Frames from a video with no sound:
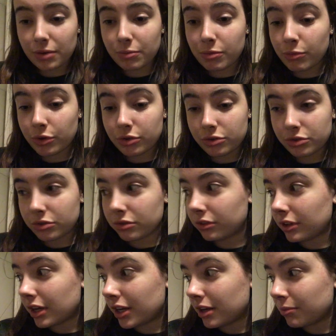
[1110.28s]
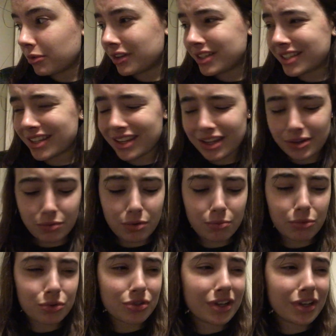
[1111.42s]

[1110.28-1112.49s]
I'm emotional and I'm only seeing it one more